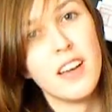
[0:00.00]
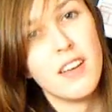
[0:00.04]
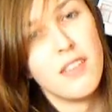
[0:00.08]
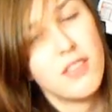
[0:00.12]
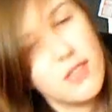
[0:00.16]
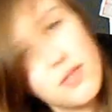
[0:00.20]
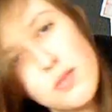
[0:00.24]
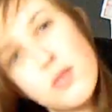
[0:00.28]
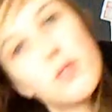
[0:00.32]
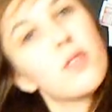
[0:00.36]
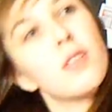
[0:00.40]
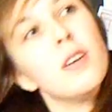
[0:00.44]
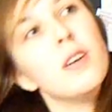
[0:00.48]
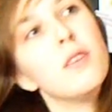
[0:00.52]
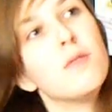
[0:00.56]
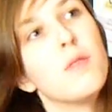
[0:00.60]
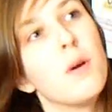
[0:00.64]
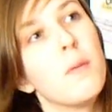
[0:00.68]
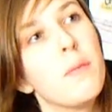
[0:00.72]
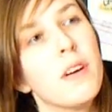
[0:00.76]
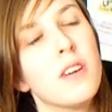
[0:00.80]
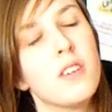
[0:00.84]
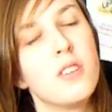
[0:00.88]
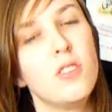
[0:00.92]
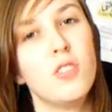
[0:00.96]
seen that if you subscribe
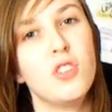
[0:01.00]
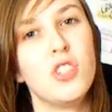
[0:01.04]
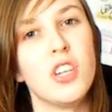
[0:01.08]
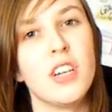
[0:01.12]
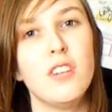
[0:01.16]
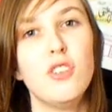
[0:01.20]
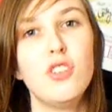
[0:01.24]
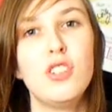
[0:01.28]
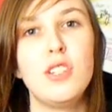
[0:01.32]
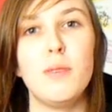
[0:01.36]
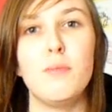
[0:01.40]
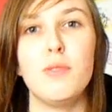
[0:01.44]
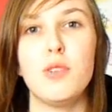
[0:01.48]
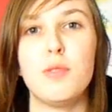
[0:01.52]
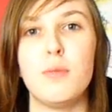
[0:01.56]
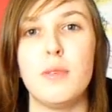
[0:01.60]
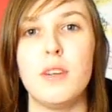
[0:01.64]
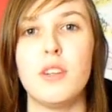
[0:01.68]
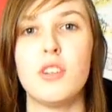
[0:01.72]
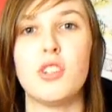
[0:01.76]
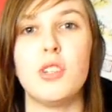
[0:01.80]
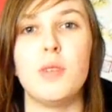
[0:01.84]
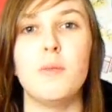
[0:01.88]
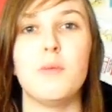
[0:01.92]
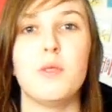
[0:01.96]
to my personal channel. Shameless
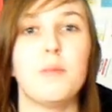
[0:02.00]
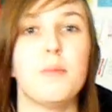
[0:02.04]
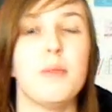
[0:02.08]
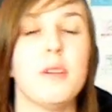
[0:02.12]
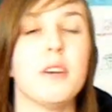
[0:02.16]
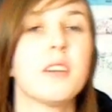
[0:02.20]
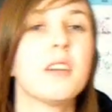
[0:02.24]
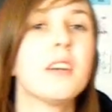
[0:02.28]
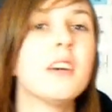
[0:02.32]
plug, shameless